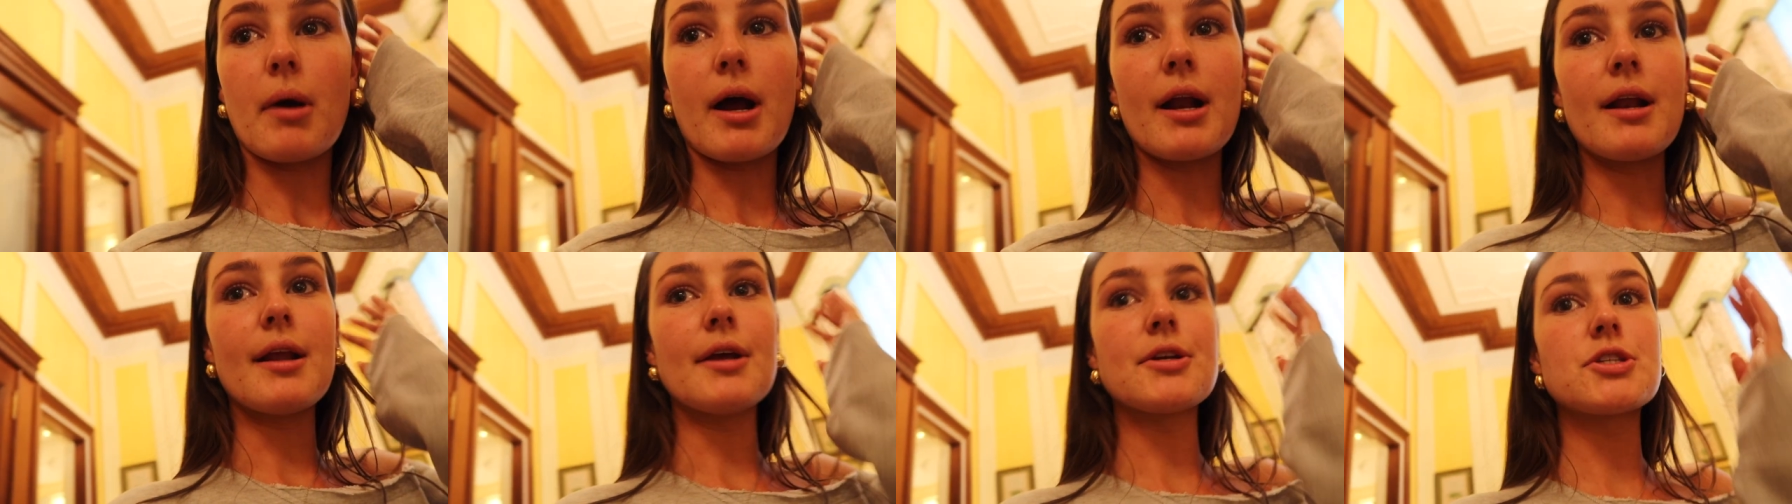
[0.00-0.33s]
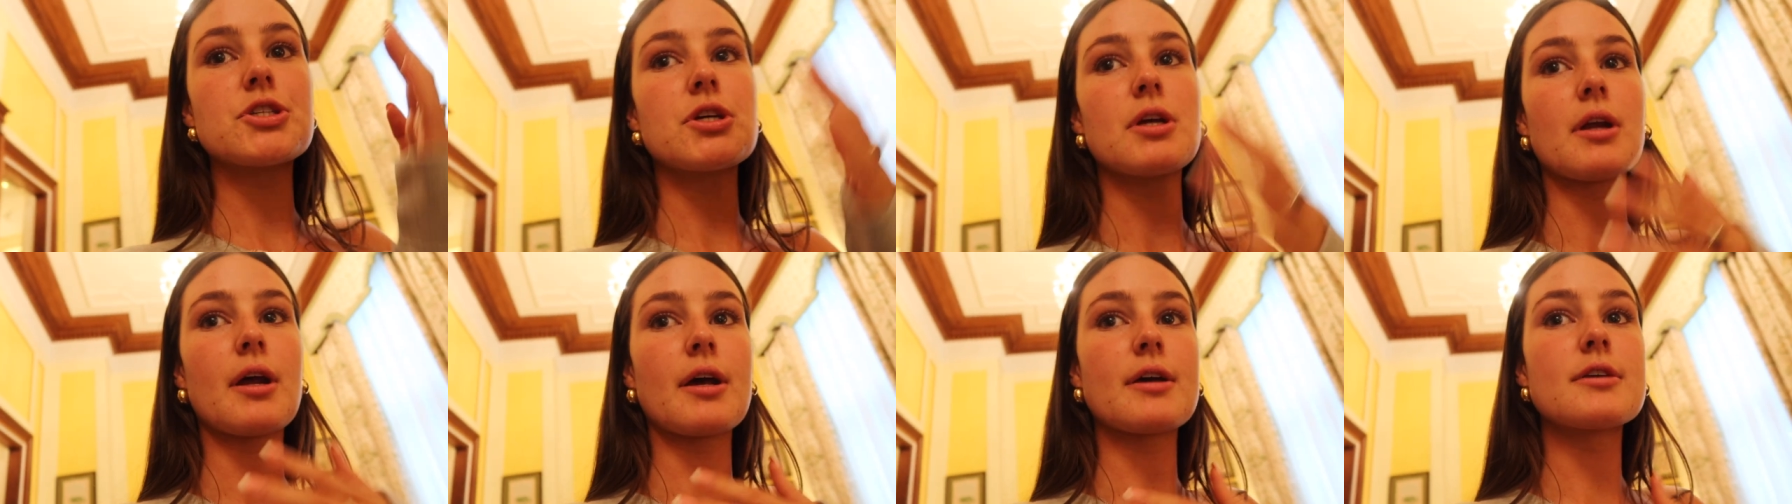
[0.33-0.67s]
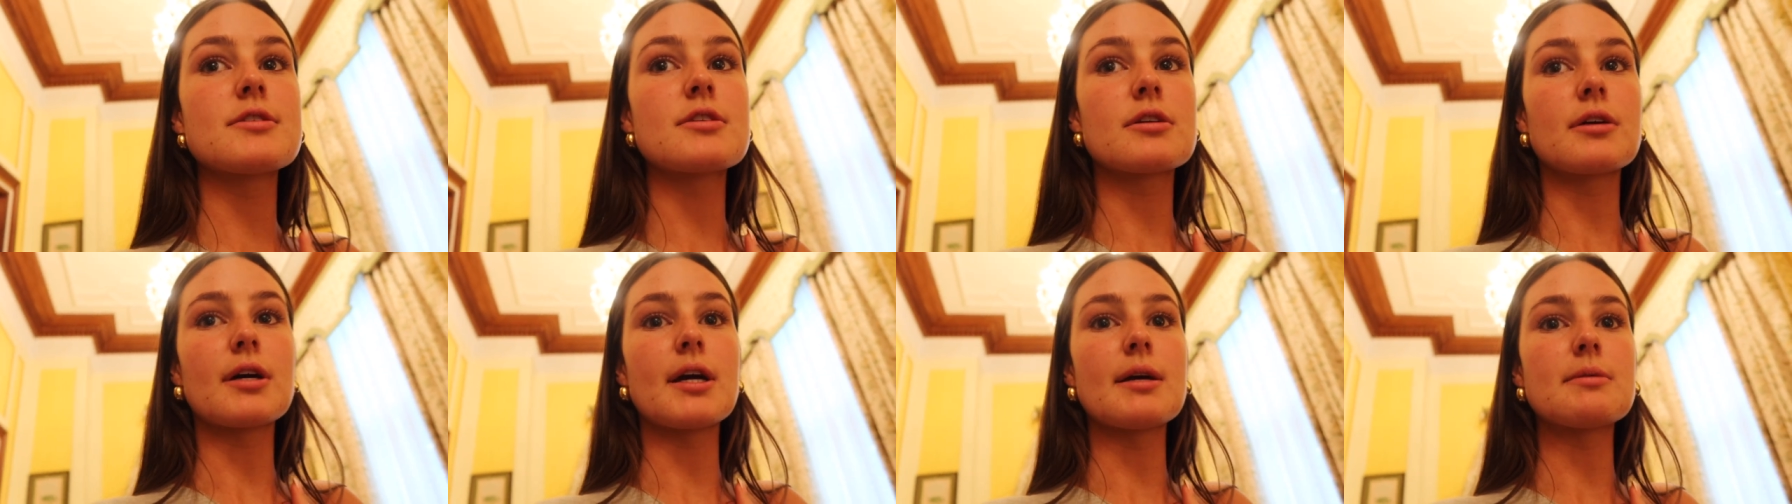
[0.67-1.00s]
I literally like
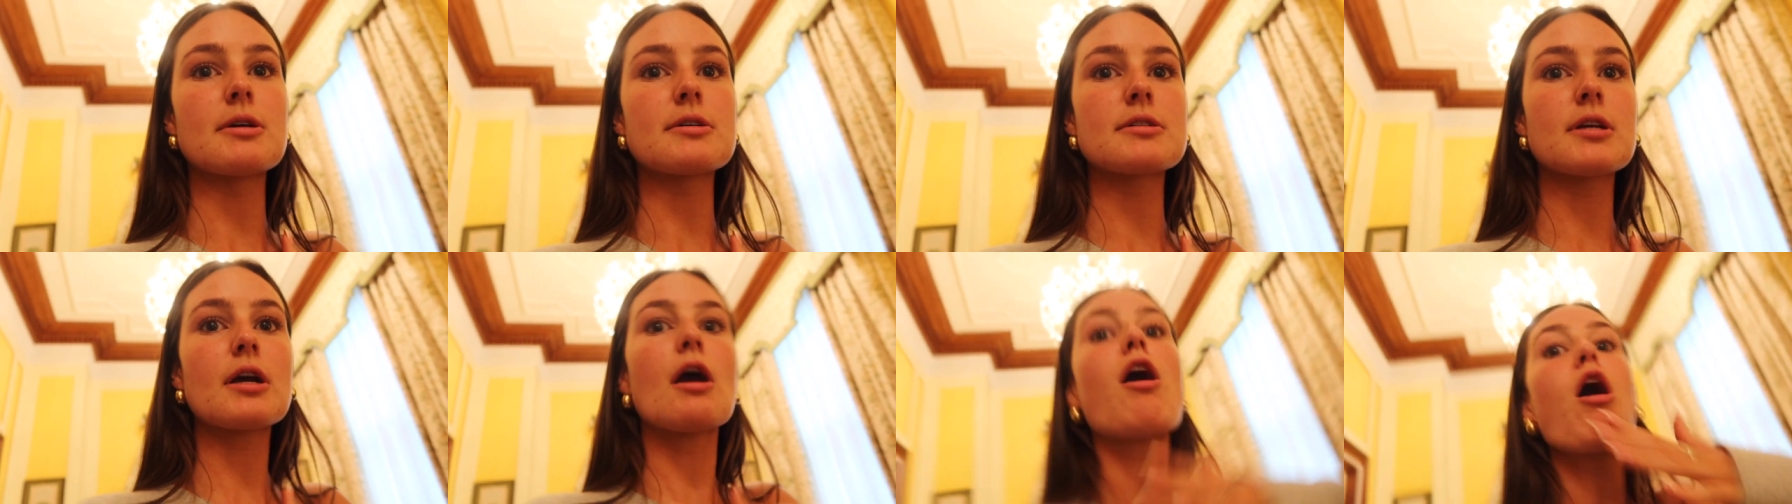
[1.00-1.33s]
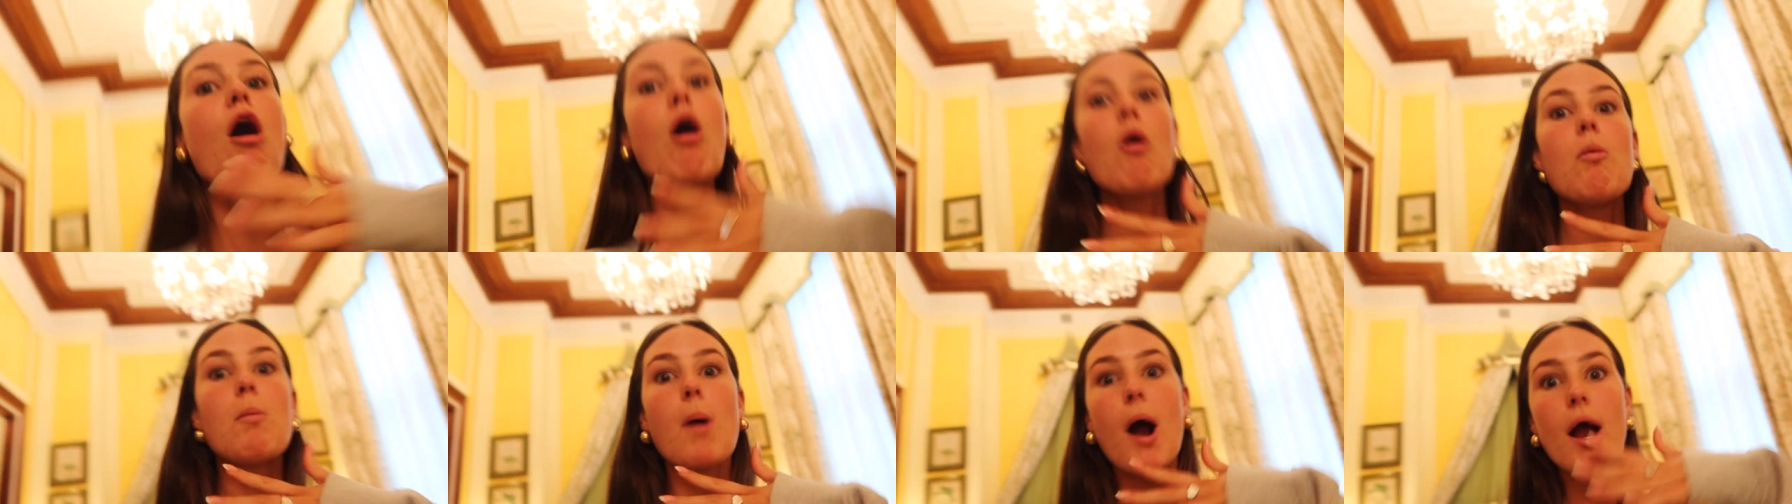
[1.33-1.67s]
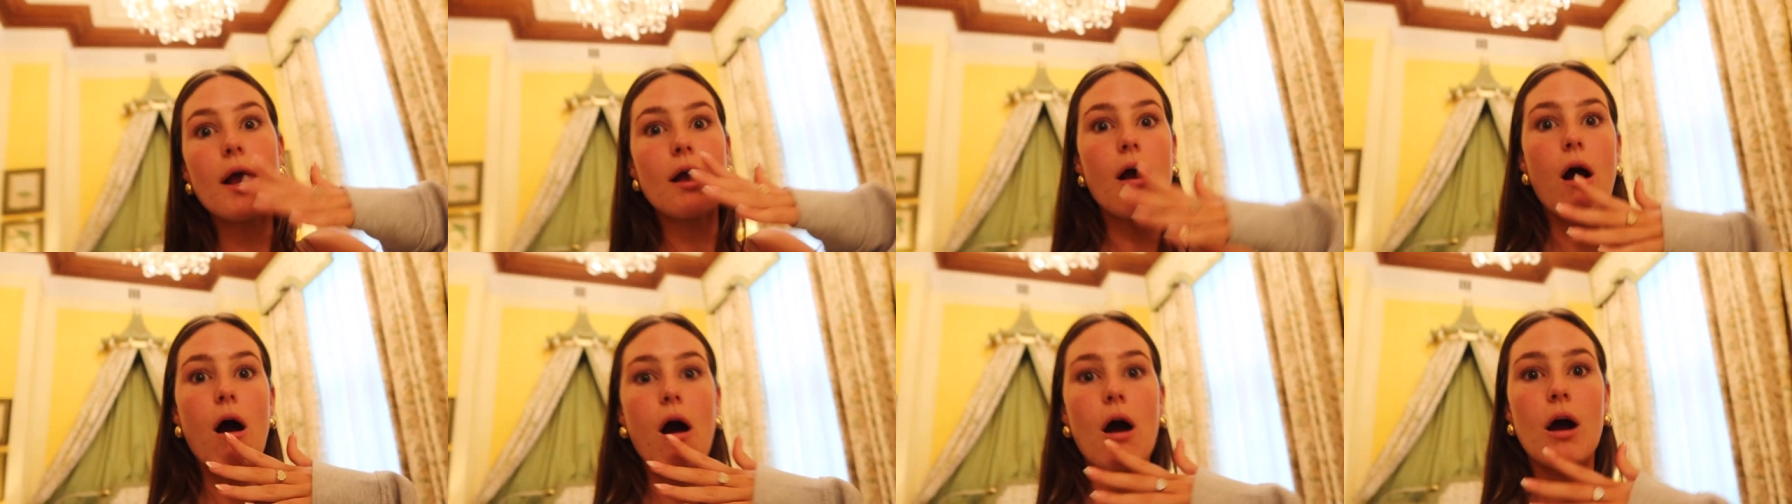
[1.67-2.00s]
screamed. I was like, oh my
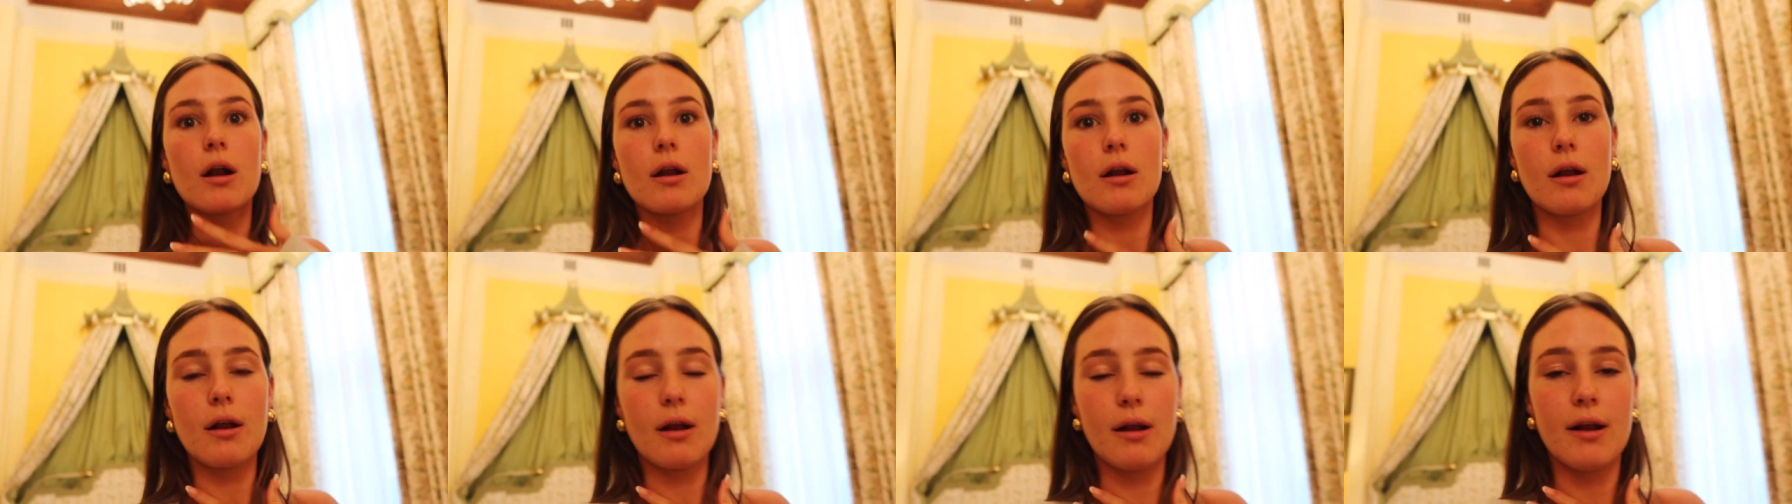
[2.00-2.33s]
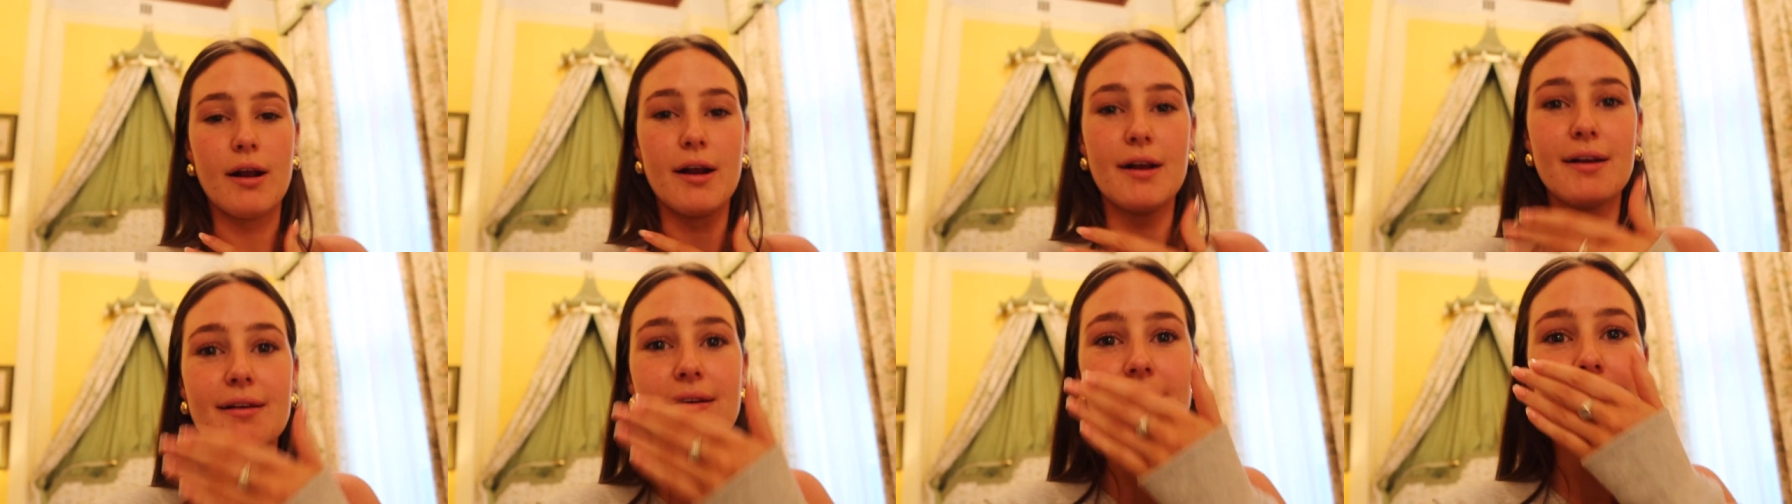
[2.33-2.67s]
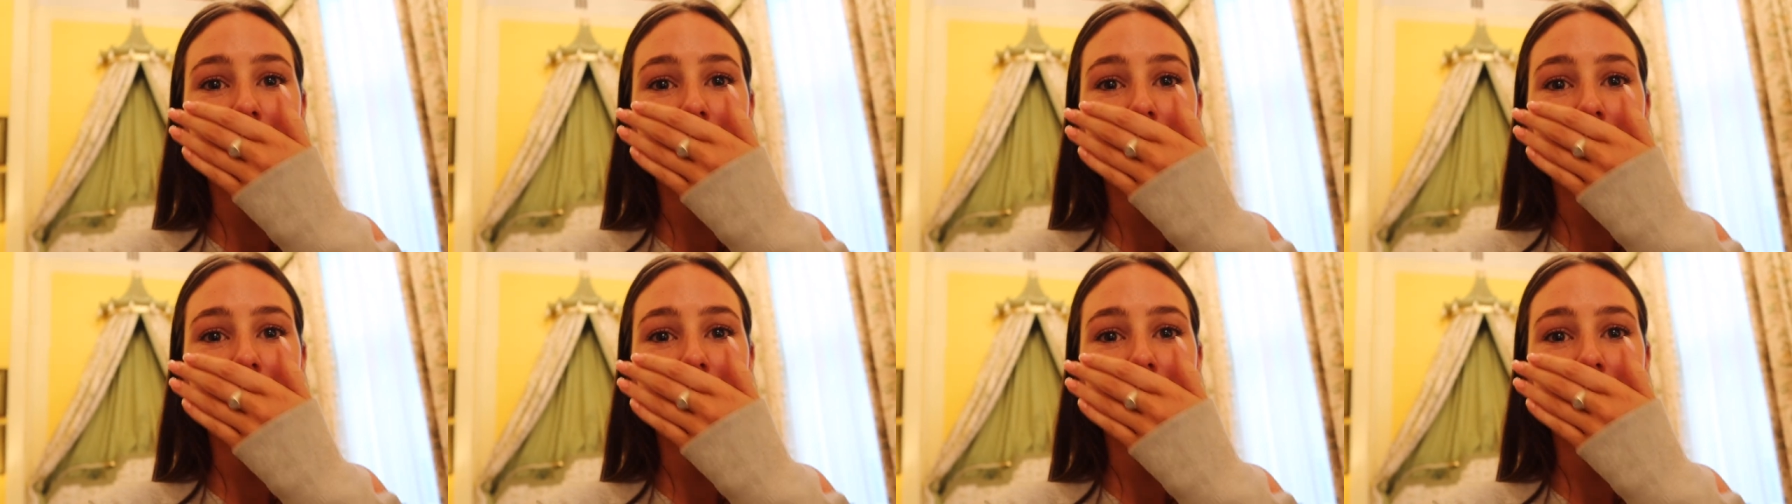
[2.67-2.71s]
god.